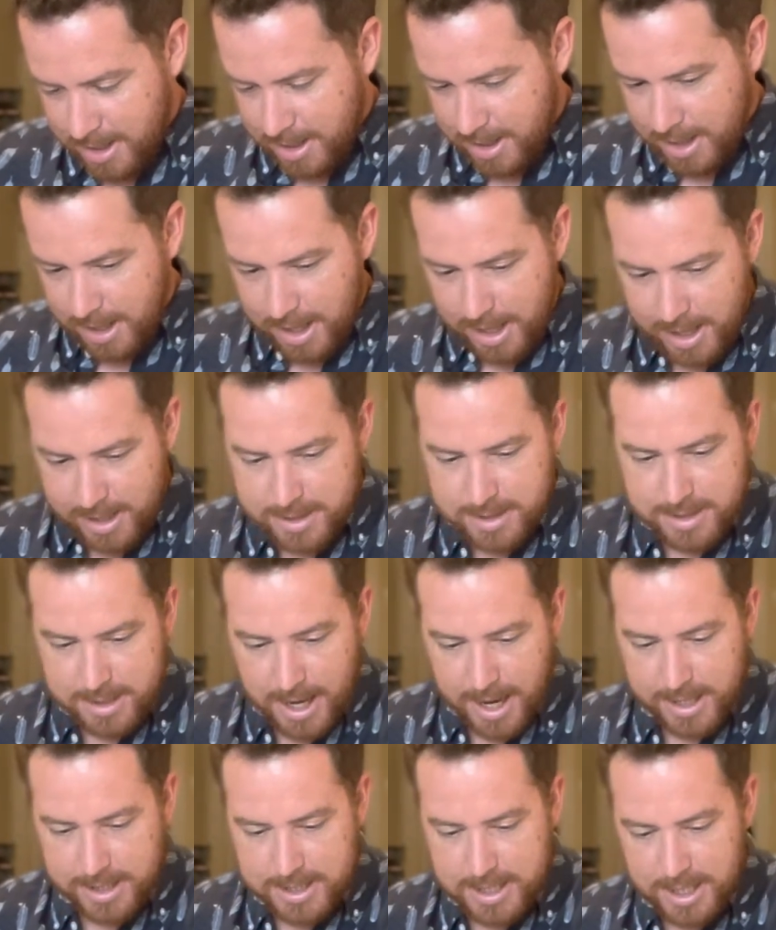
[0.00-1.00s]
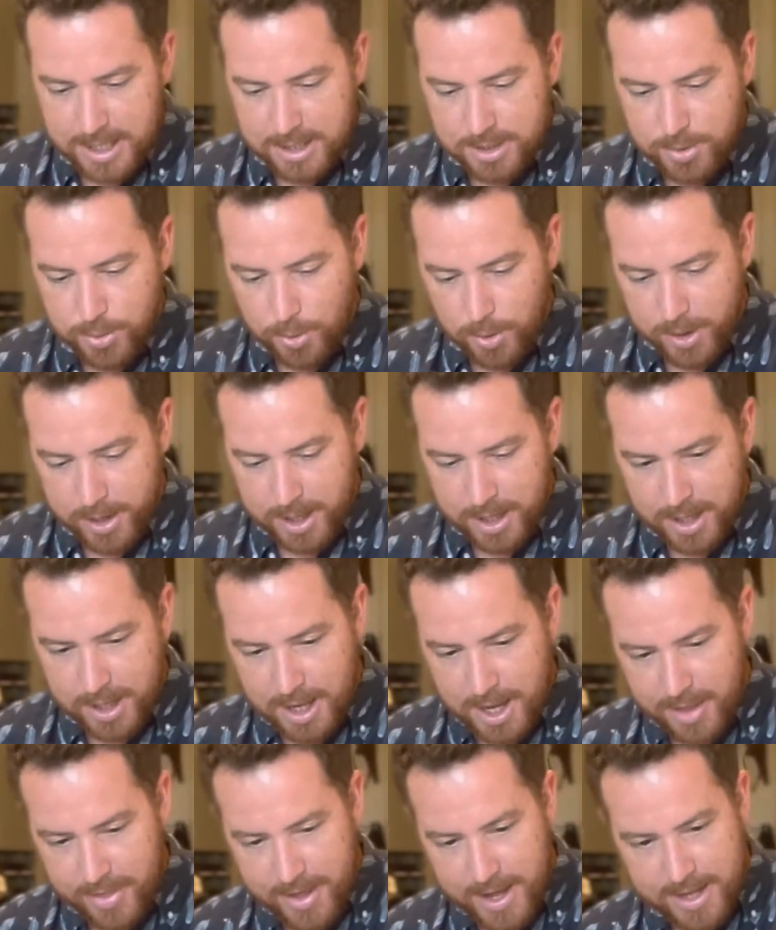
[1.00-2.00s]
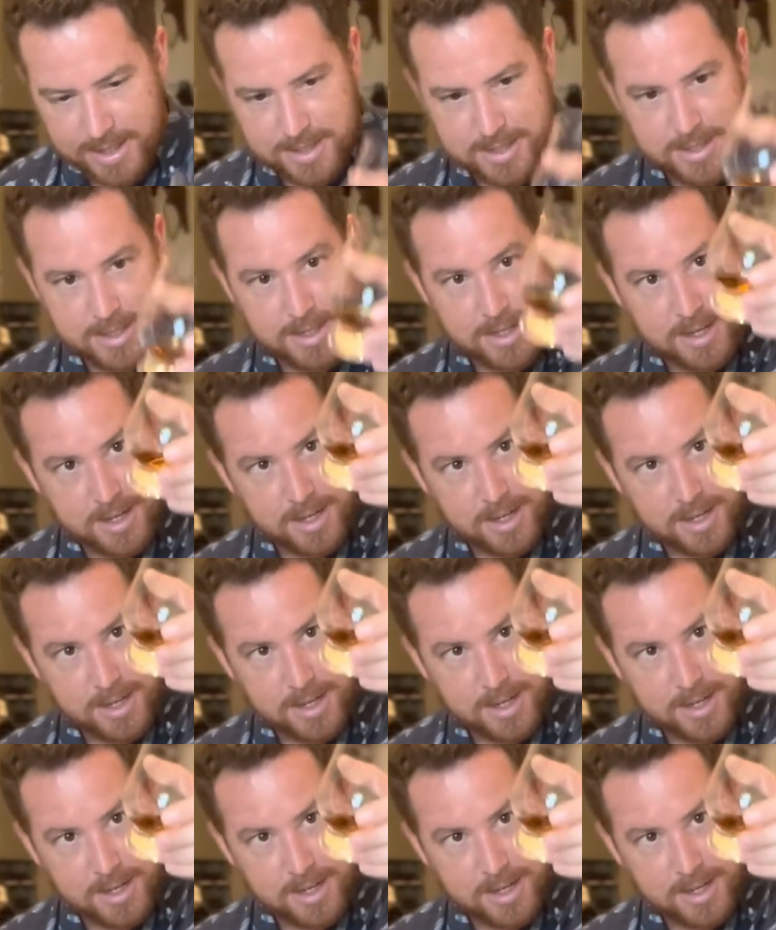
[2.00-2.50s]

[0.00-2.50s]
is 1920, and that's